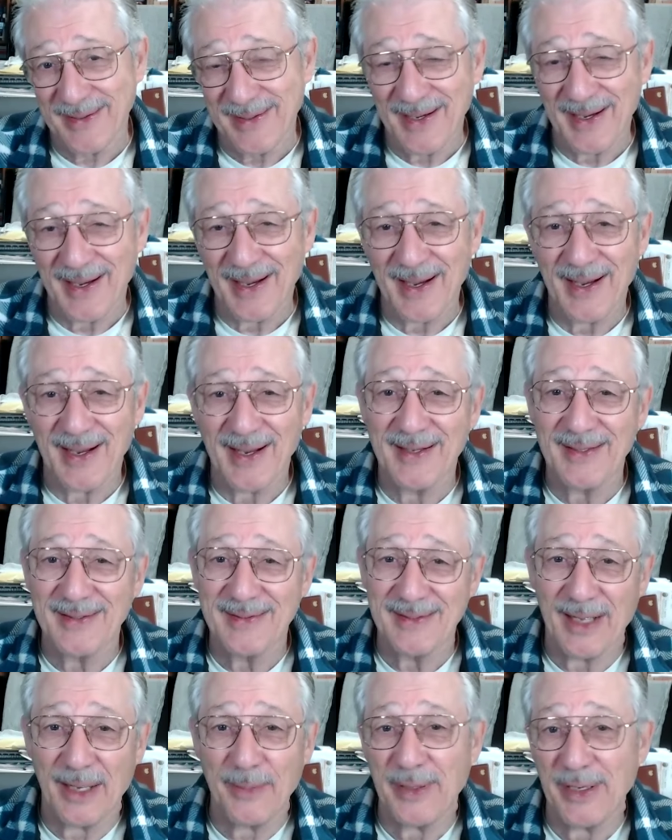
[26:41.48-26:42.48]
I
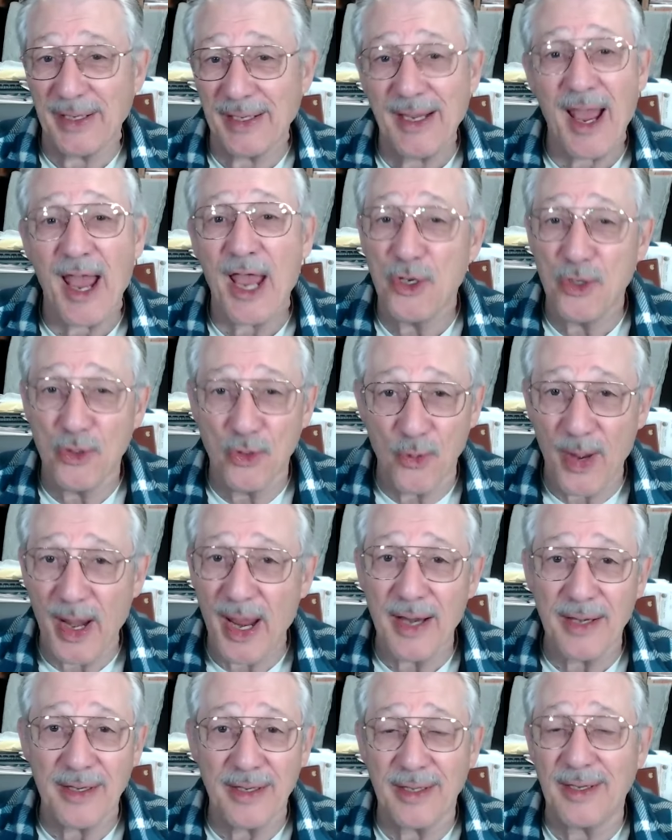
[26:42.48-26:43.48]
mean, the guy who
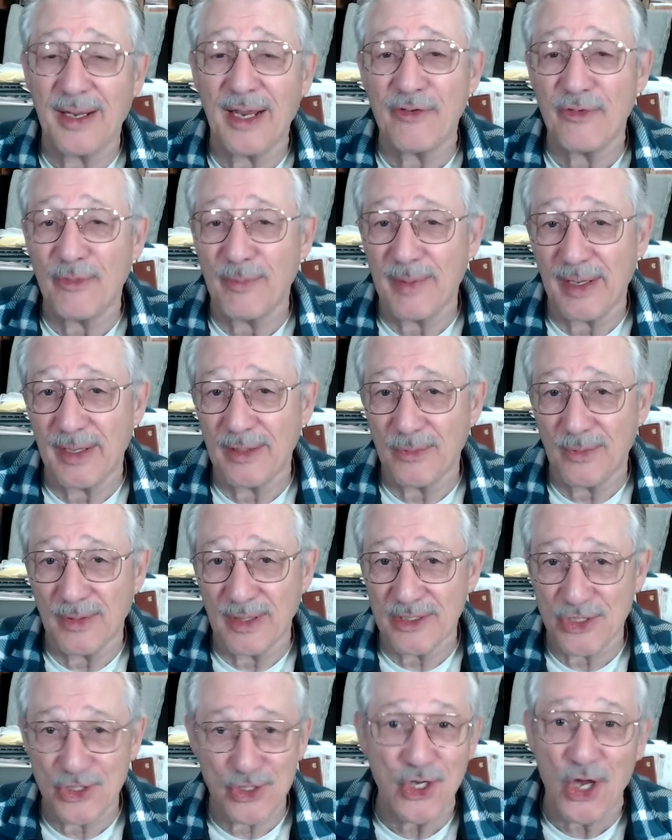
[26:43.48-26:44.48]
ran the government
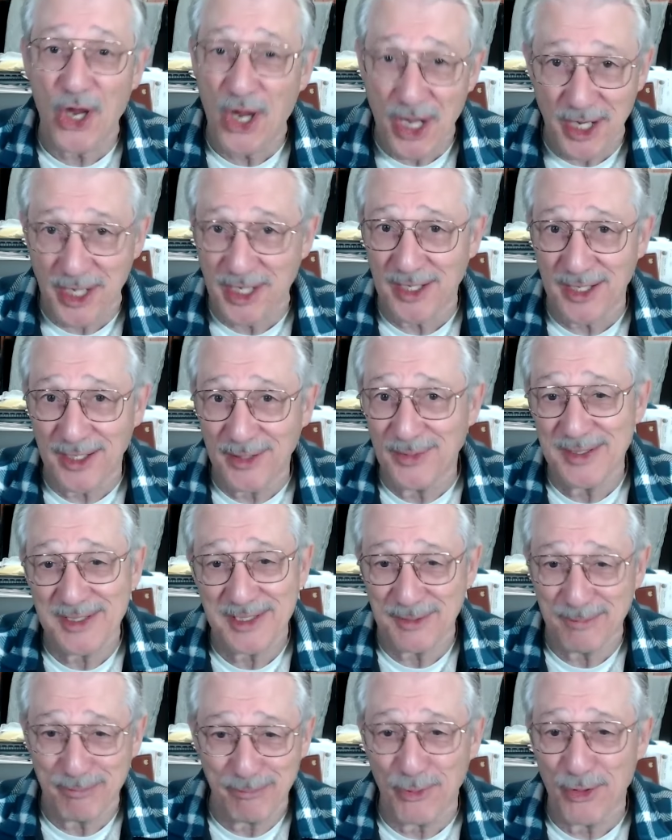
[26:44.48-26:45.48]
was Cheney. It
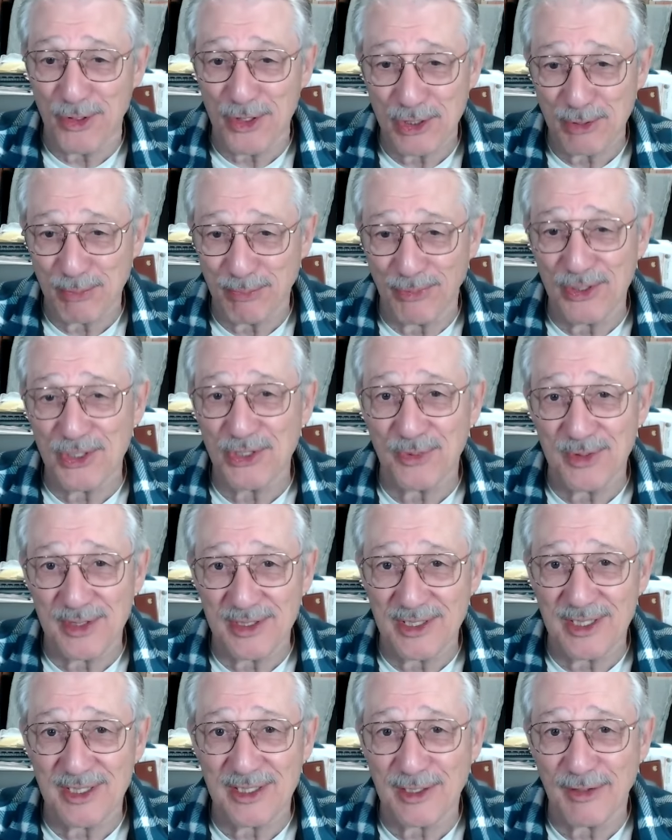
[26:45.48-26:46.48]
wasn't Bush. Bush was
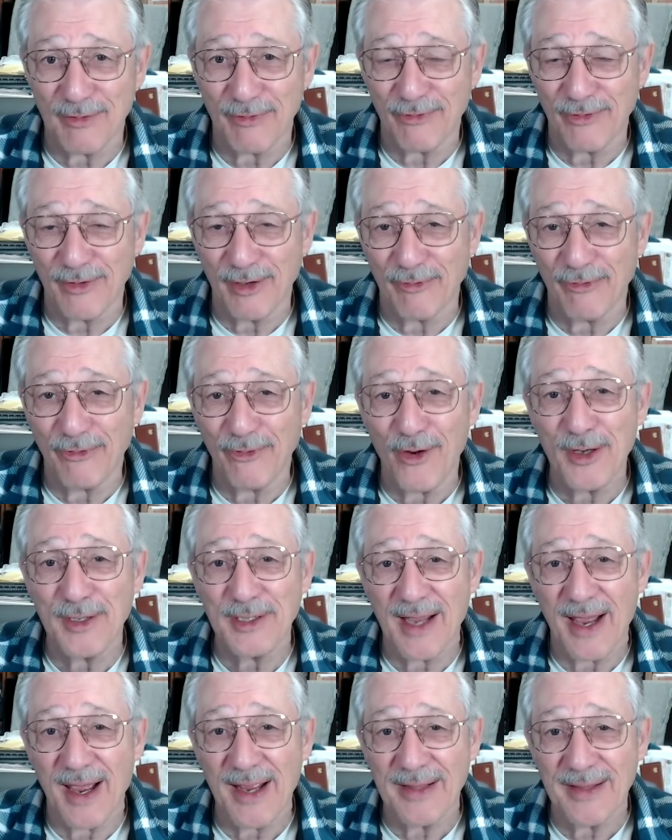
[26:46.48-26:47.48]
just a front
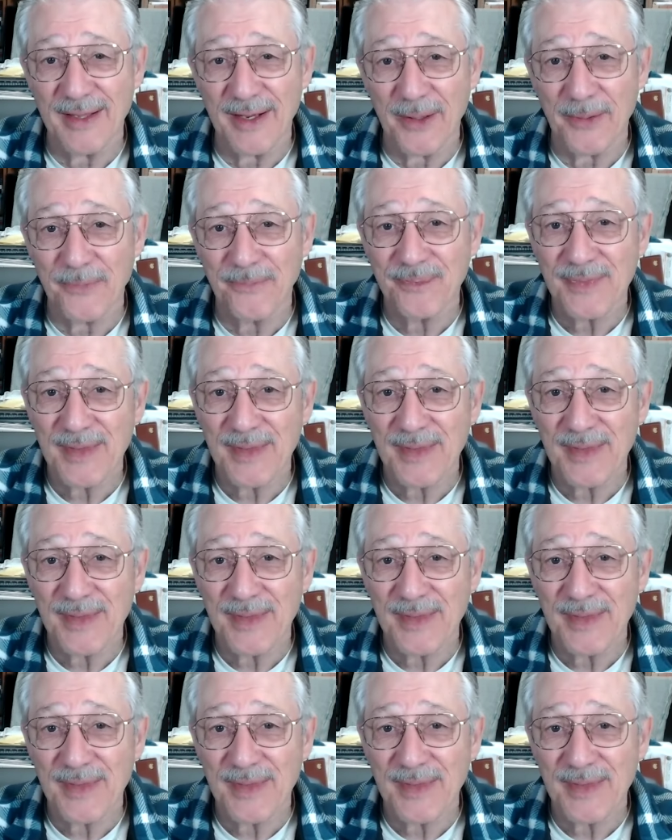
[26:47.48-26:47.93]
guy there.